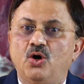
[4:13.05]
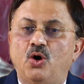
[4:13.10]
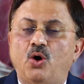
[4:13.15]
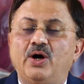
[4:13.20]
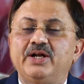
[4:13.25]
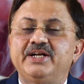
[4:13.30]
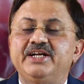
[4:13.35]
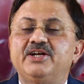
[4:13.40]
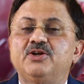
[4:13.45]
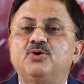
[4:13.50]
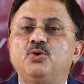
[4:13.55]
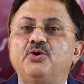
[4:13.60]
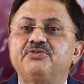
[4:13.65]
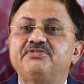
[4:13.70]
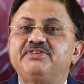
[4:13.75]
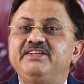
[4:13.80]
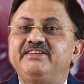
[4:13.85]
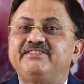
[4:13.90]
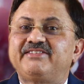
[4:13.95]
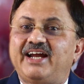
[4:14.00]
Or it
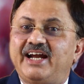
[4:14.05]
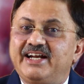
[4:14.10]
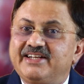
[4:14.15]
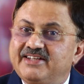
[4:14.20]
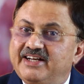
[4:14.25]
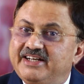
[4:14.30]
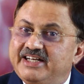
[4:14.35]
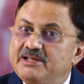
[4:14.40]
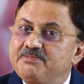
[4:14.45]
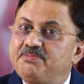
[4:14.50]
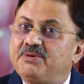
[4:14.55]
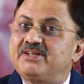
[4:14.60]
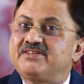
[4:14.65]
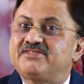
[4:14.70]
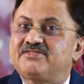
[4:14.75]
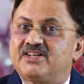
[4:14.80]
goes inside the deeper